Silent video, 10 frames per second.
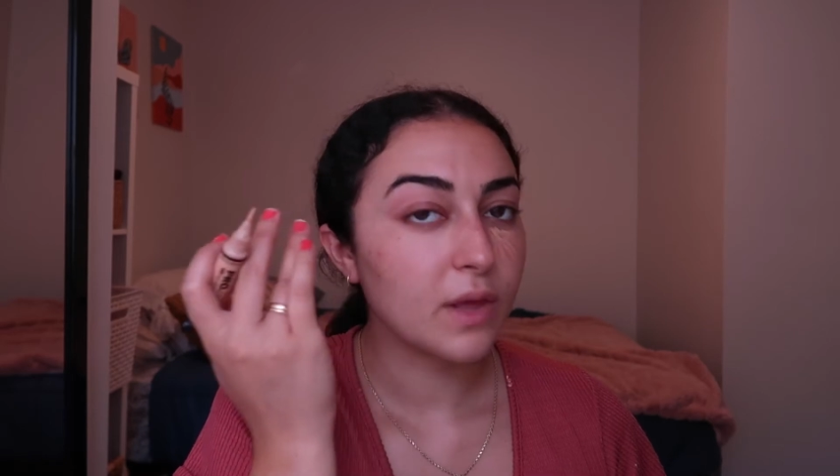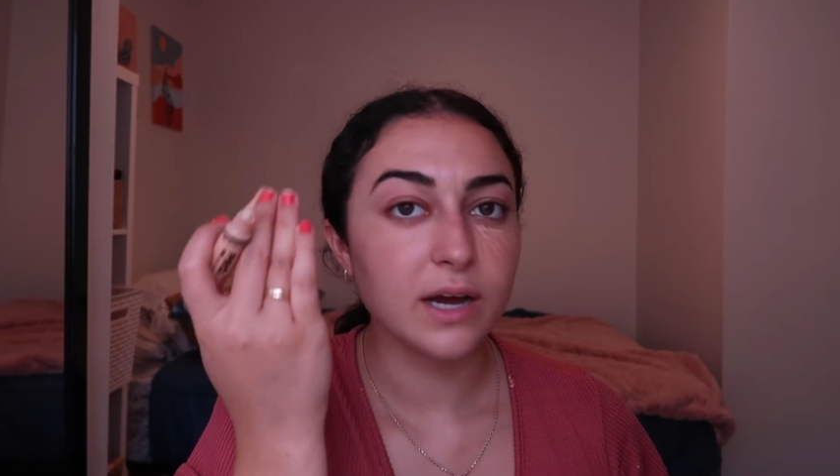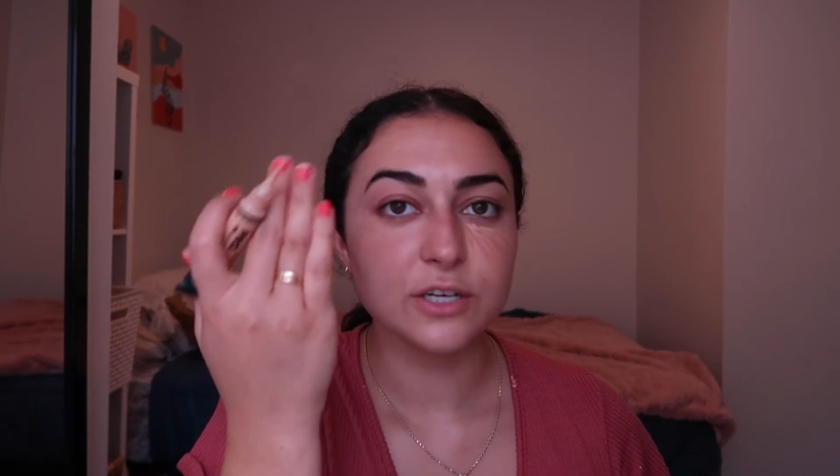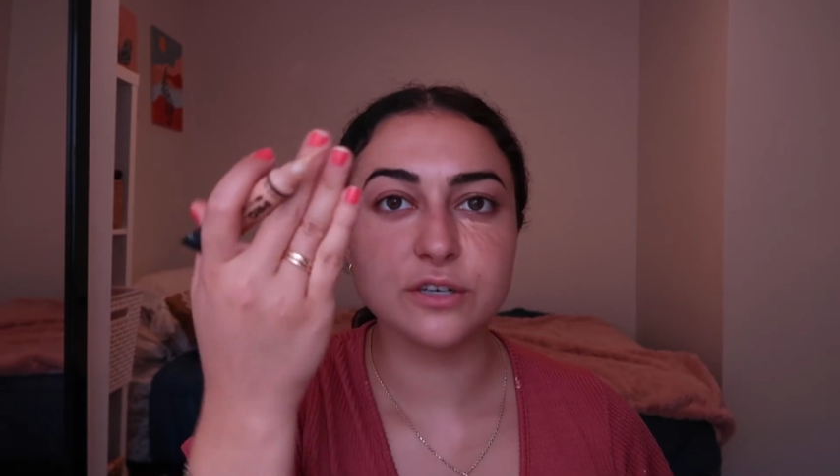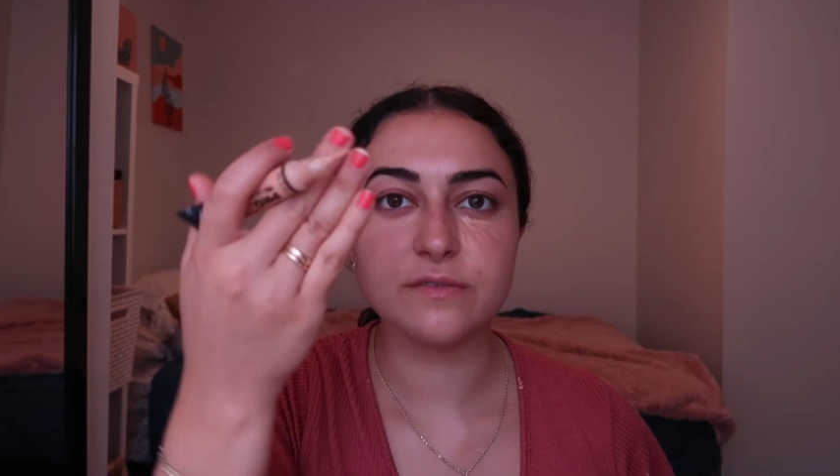
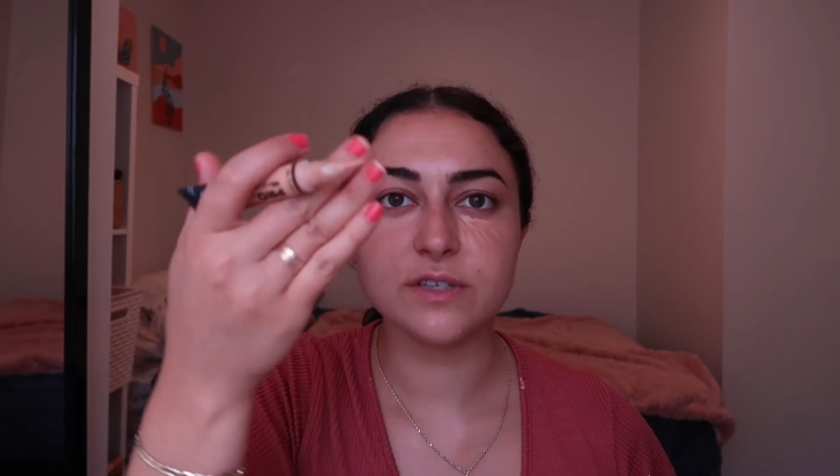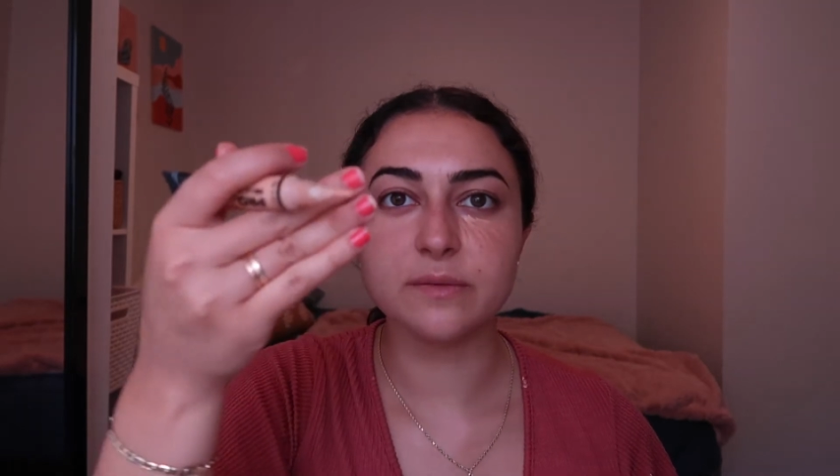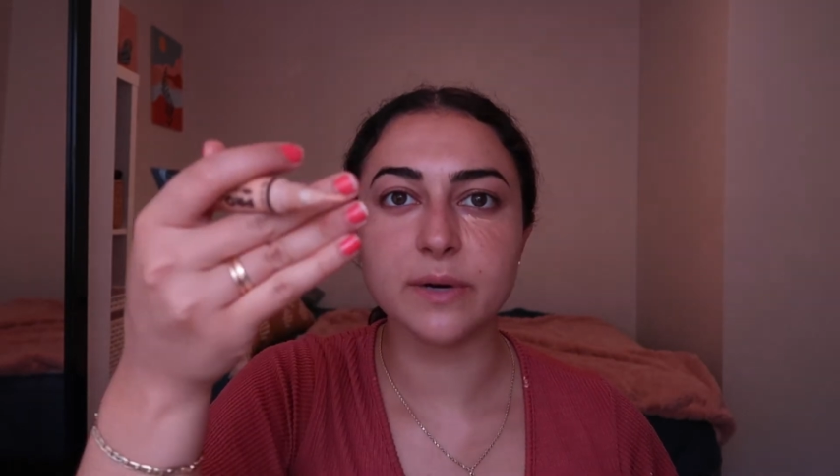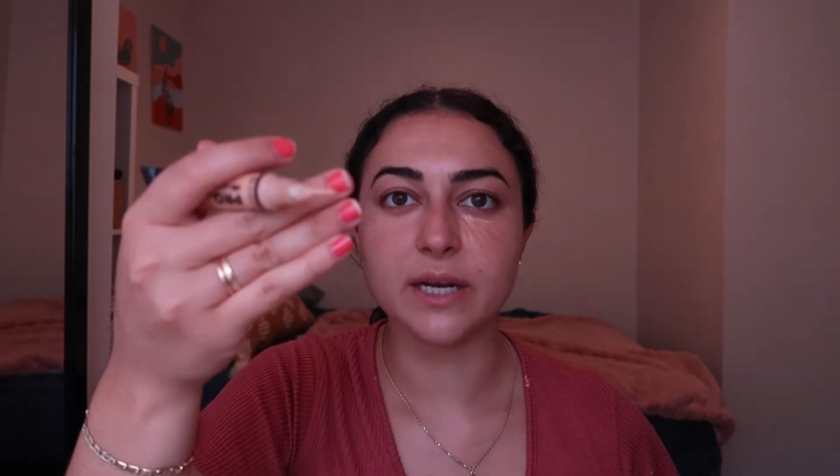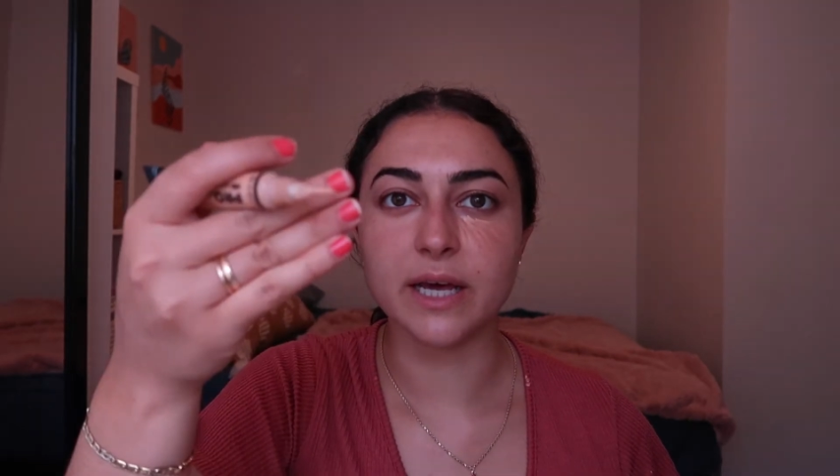I should have
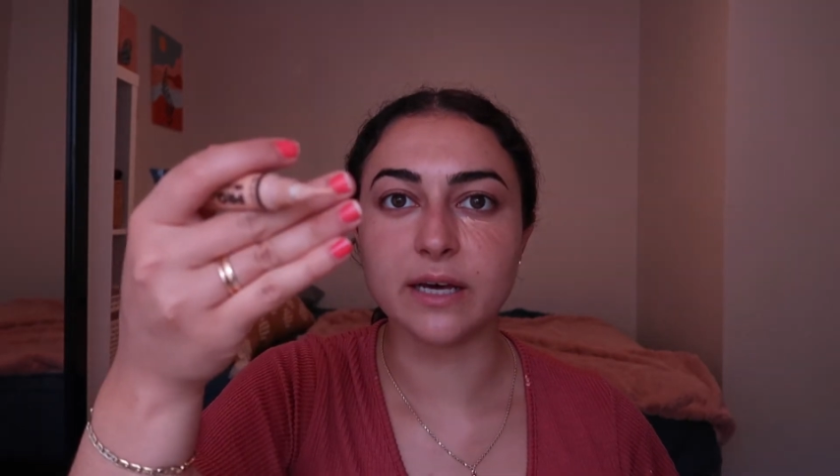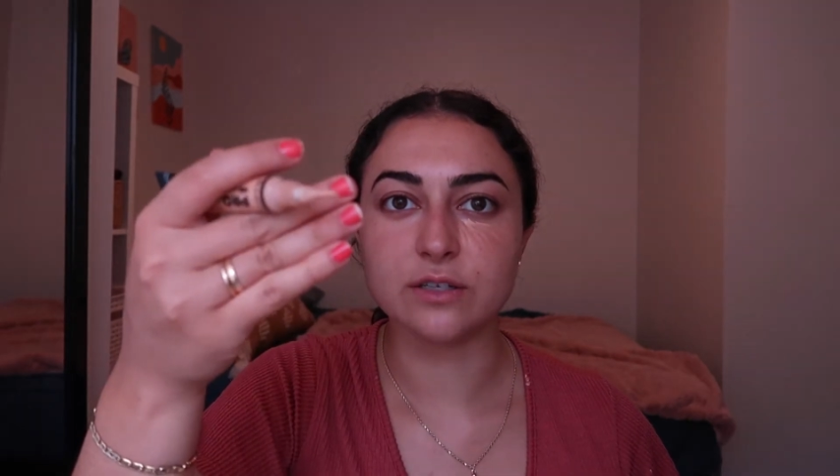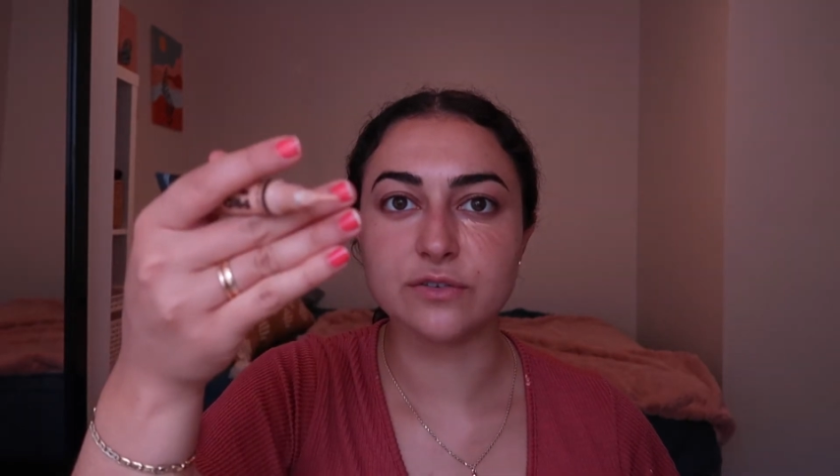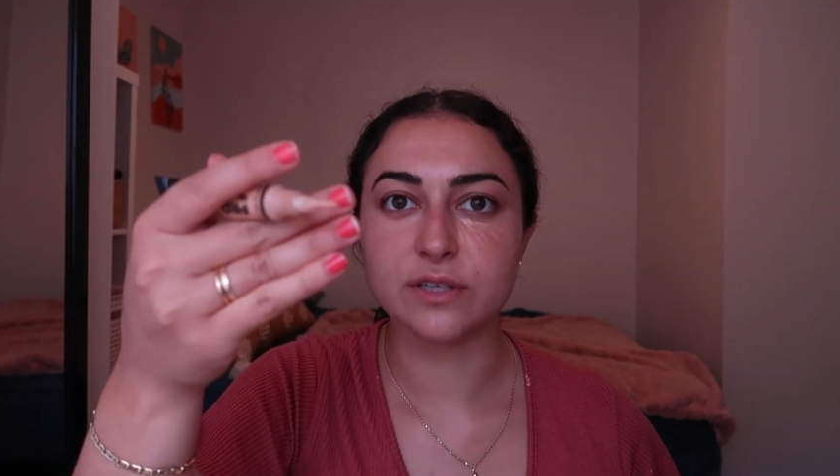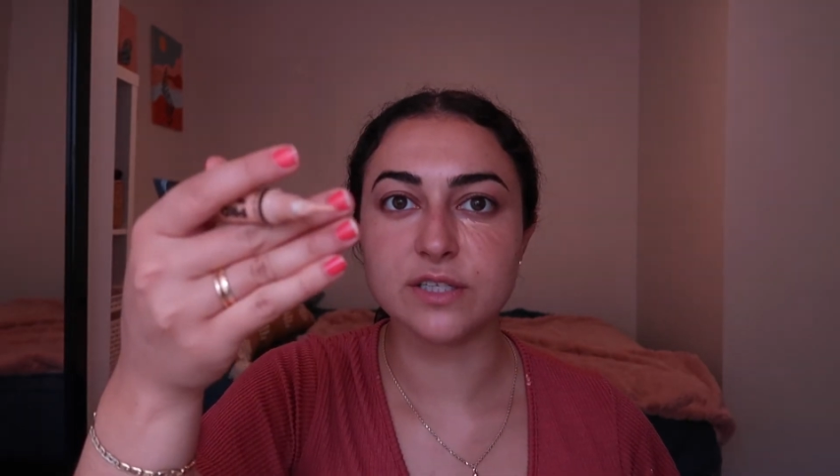done my
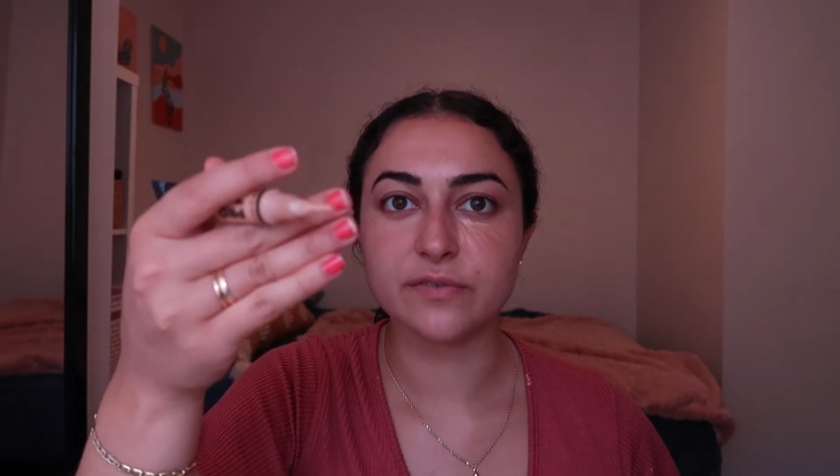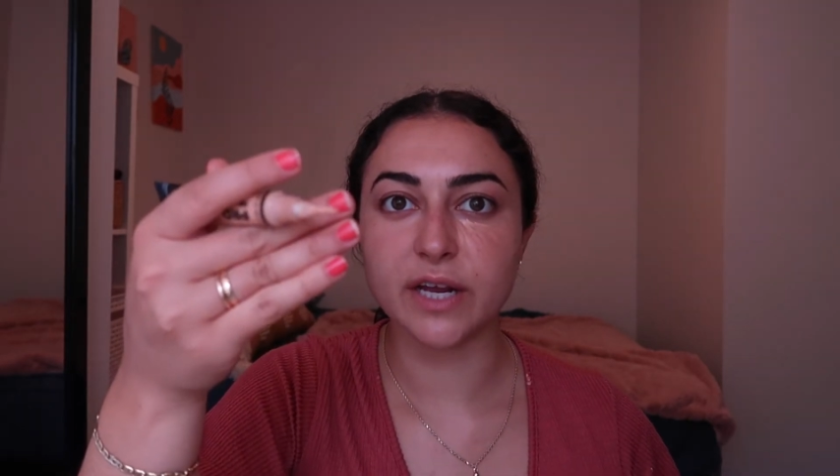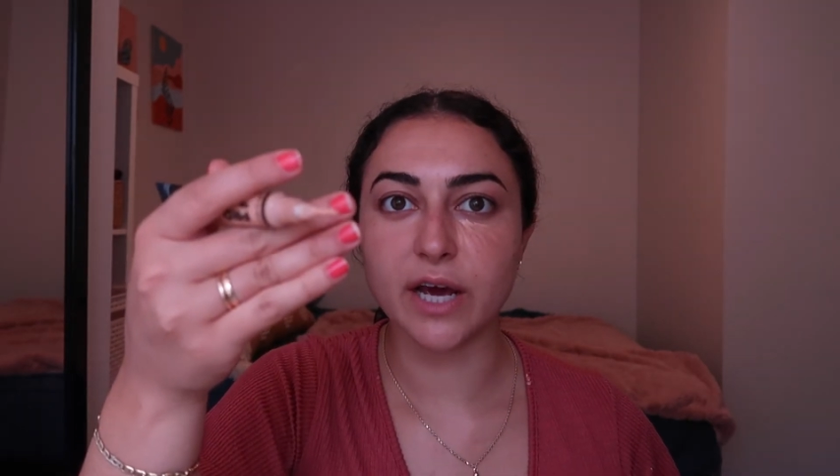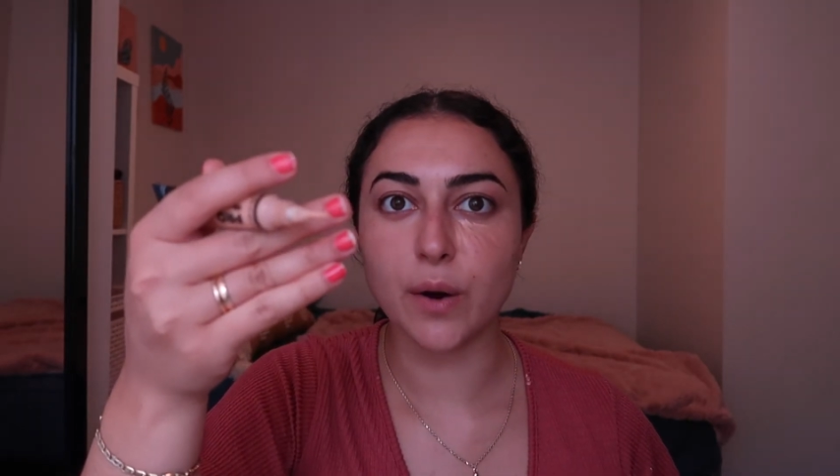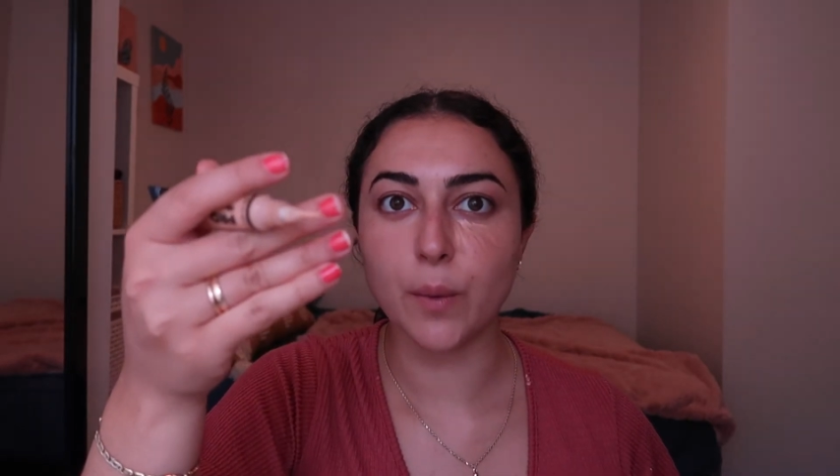nails for this
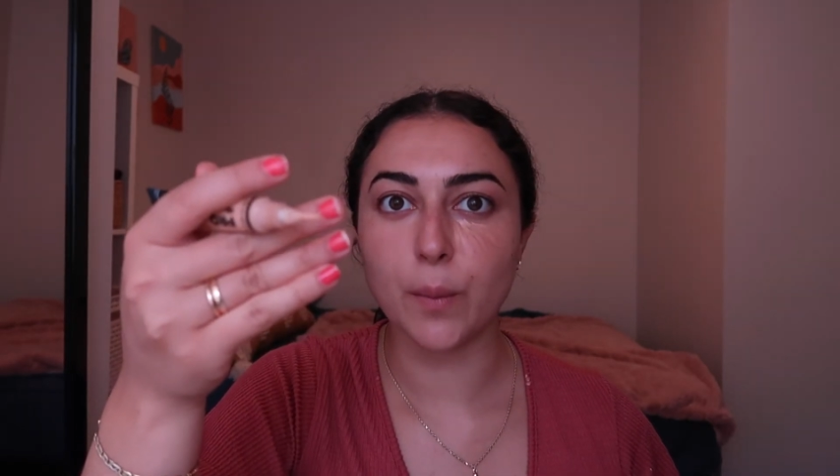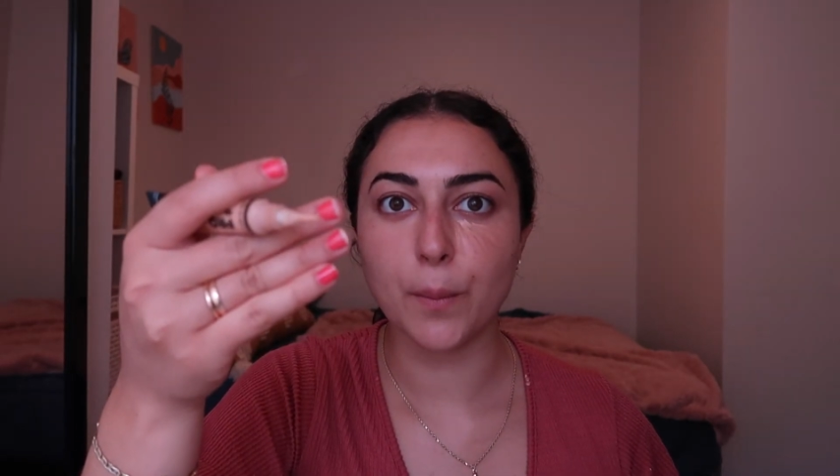video.